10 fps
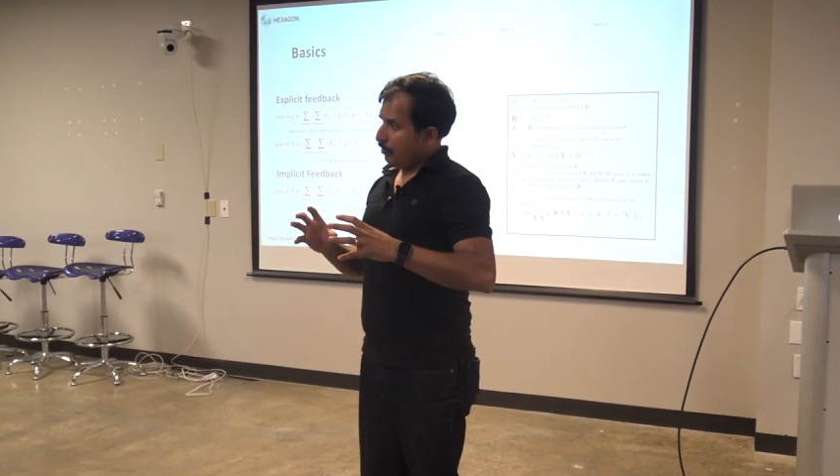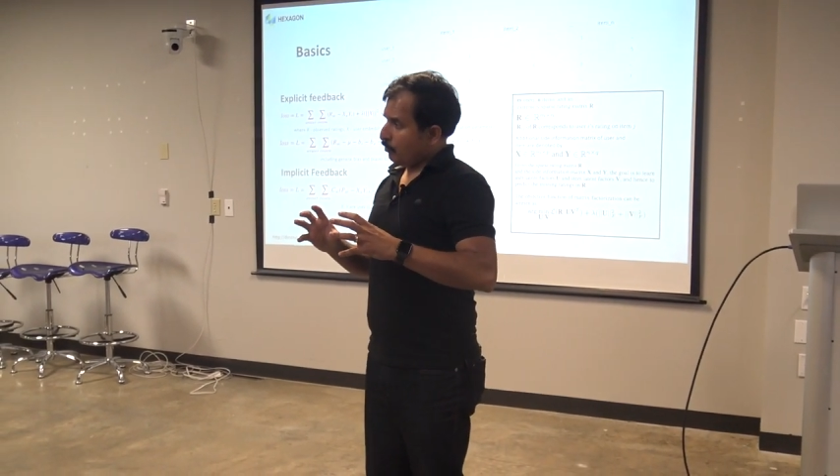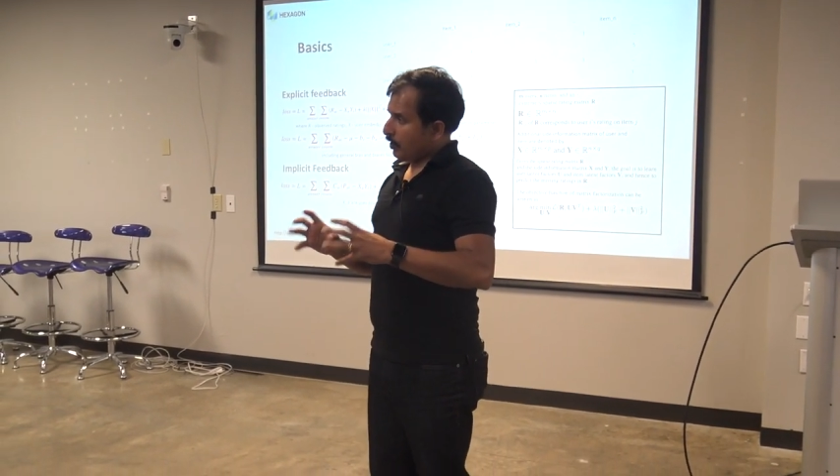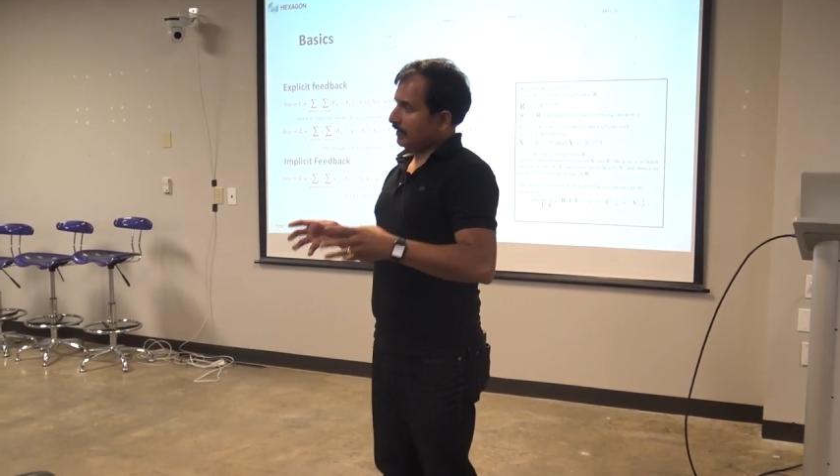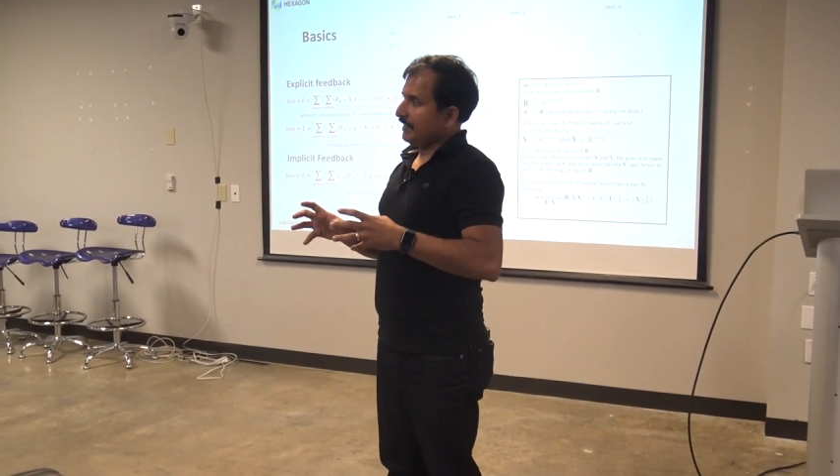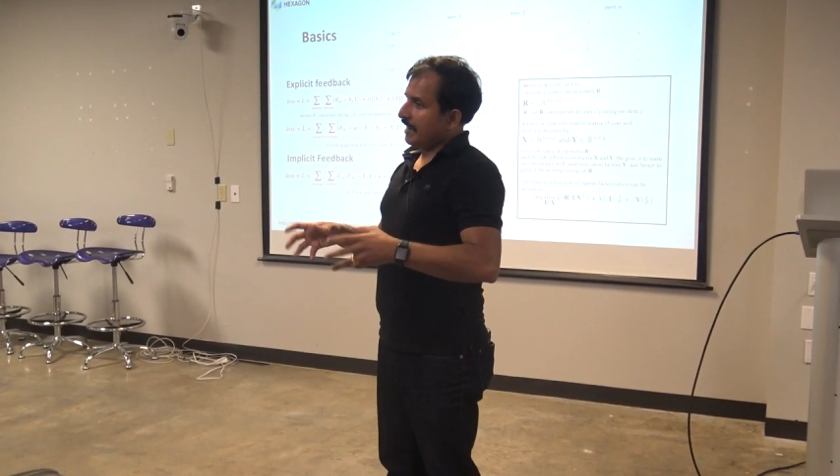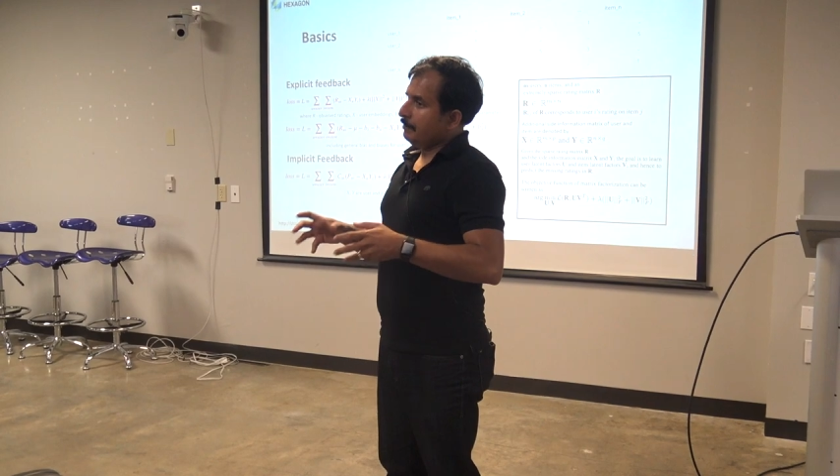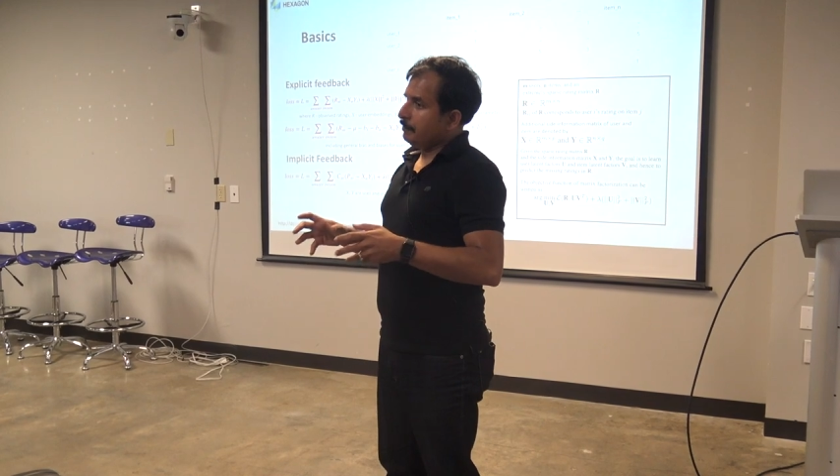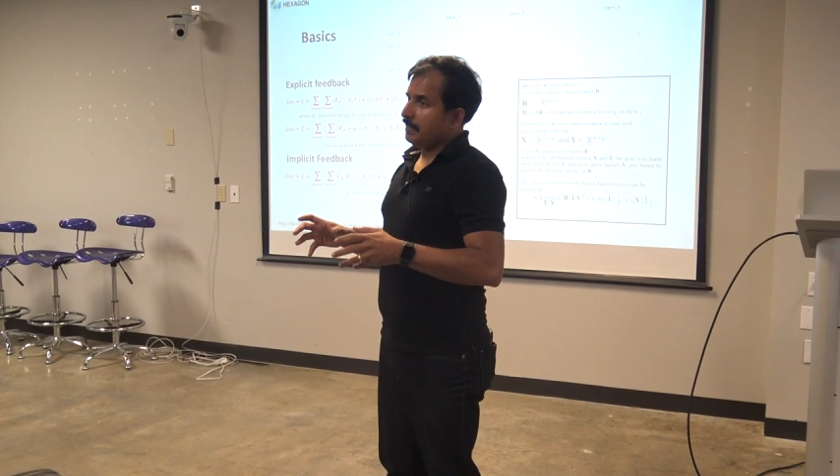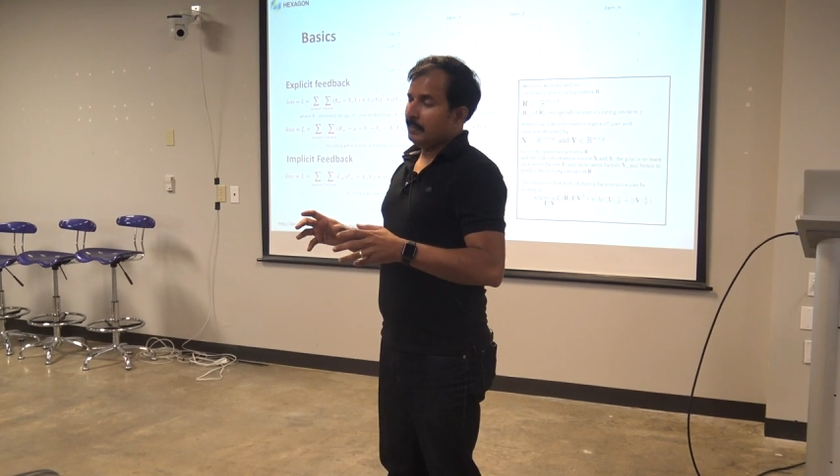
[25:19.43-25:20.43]
What
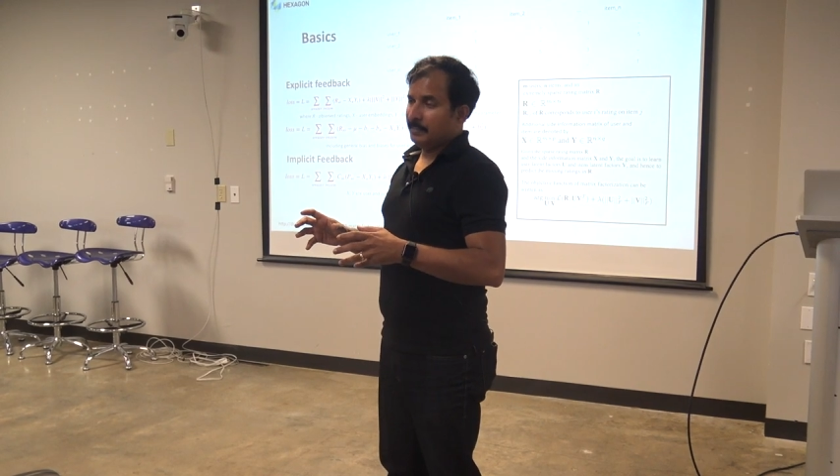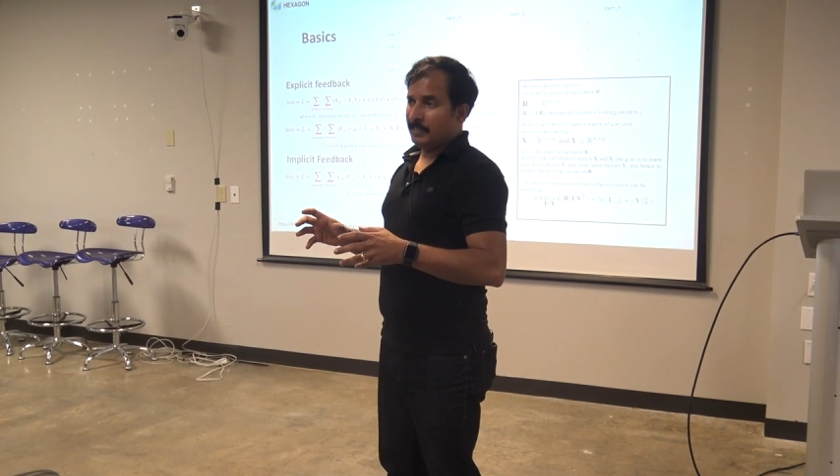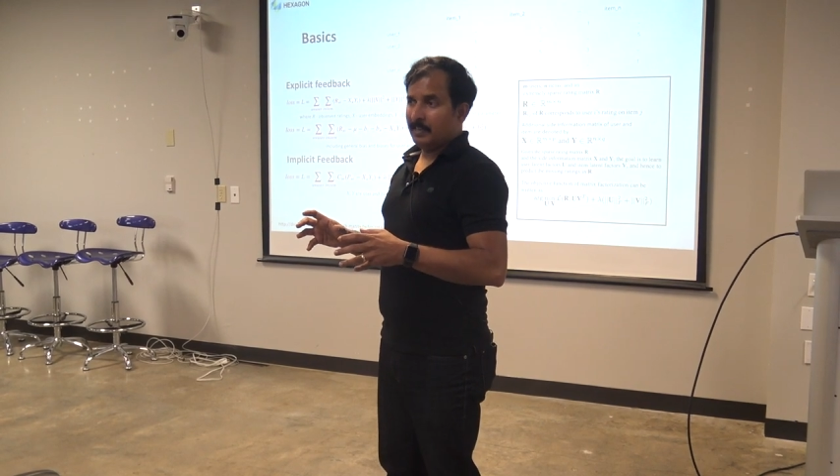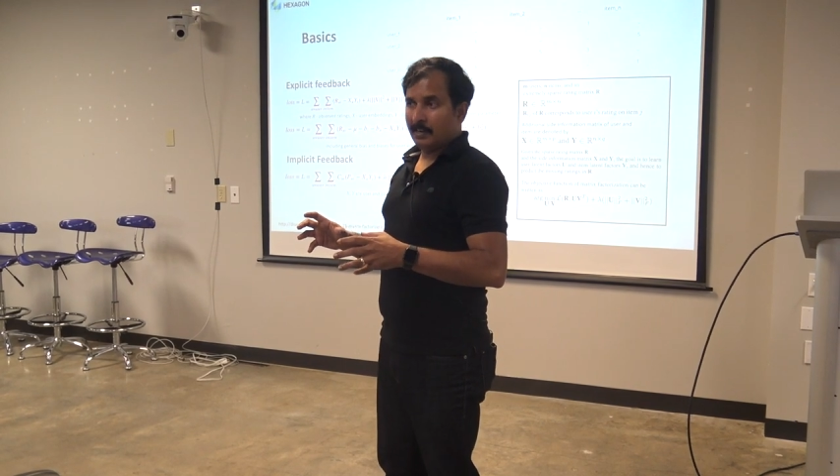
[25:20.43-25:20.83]
can be the